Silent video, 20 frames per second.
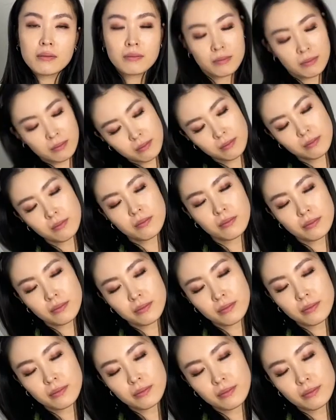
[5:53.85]

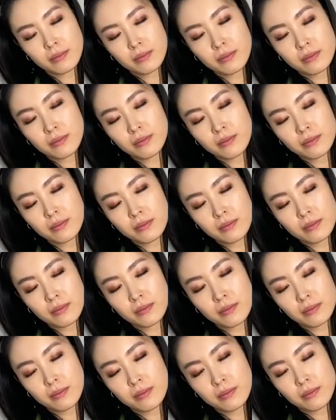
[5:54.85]

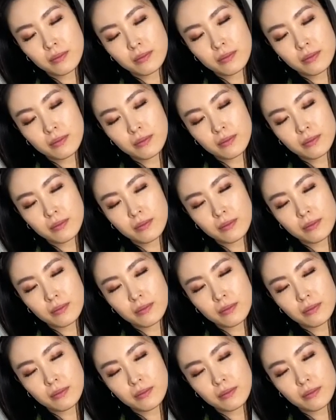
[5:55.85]

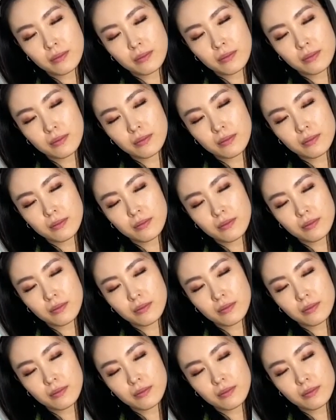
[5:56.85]
Nothing is said.